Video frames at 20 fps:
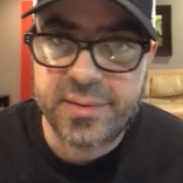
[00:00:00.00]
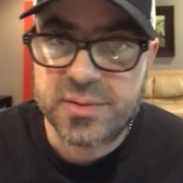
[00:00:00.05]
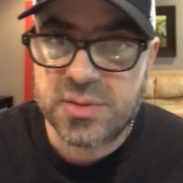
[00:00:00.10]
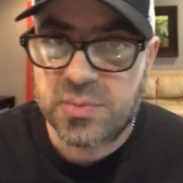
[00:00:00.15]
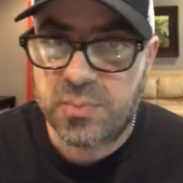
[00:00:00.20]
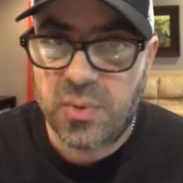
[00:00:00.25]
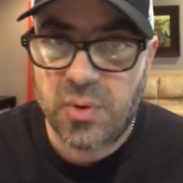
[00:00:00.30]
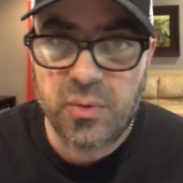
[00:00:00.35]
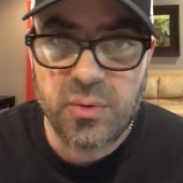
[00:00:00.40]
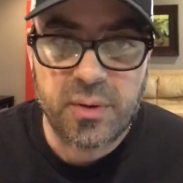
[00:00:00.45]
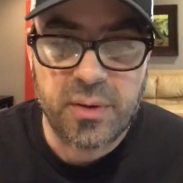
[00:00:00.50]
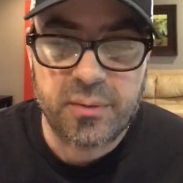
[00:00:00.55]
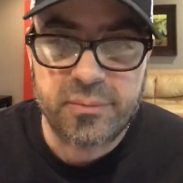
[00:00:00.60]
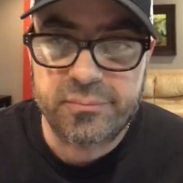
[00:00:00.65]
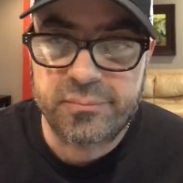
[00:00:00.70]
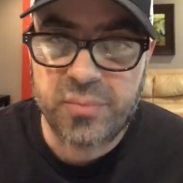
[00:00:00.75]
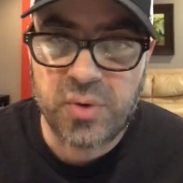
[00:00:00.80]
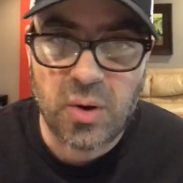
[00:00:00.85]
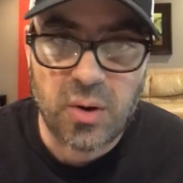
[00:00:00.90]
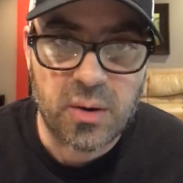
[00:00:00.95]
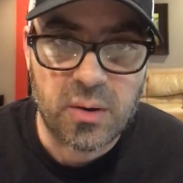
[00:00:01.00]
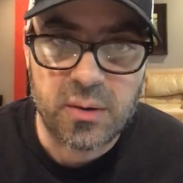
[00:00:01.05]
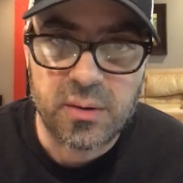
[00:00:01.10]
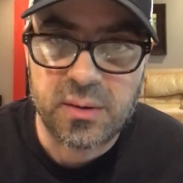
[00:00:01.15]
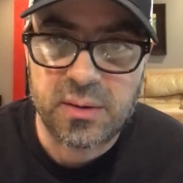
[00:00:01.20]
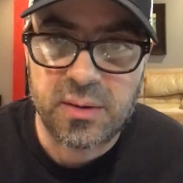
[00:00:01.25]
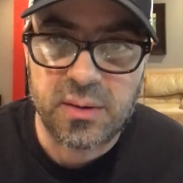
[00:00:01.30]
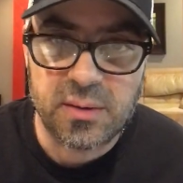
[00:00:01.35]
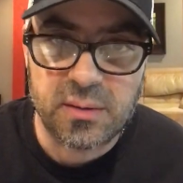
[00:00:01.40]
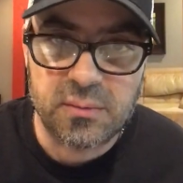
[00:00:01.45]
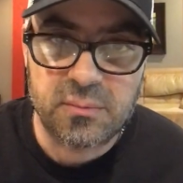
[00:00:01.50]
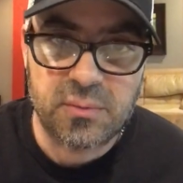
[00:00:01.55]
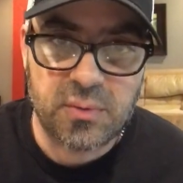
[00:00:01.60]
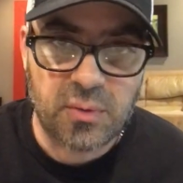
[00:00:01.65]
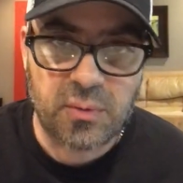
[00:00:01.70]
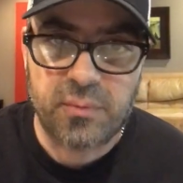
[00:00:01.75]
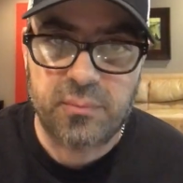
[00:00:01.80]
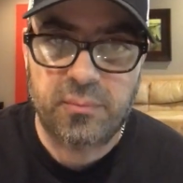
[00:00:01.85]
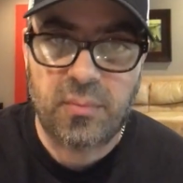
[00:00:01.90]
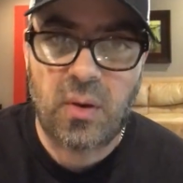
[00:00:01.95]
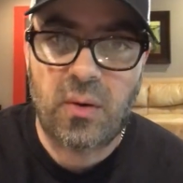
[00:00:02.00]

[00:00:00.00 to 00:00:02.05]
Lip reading: and smoked and talked until